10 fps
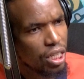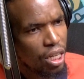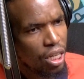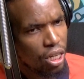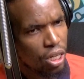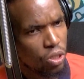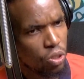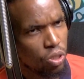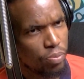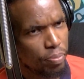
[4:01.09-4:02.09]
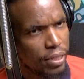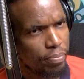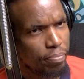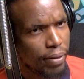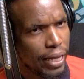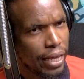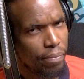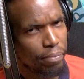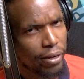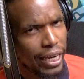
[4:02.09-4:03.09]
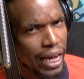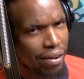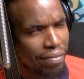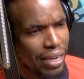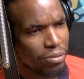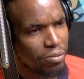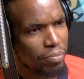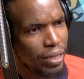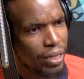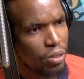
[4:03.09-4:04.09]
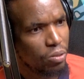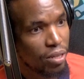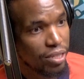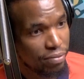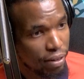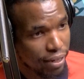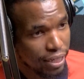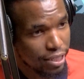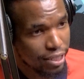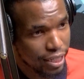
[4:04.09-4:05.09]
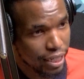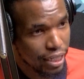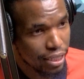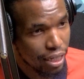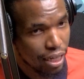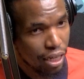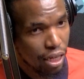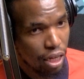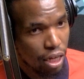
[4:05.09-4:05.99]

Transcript: Okay. So split by the employer in half, that would mean 2,500 shillings. Right.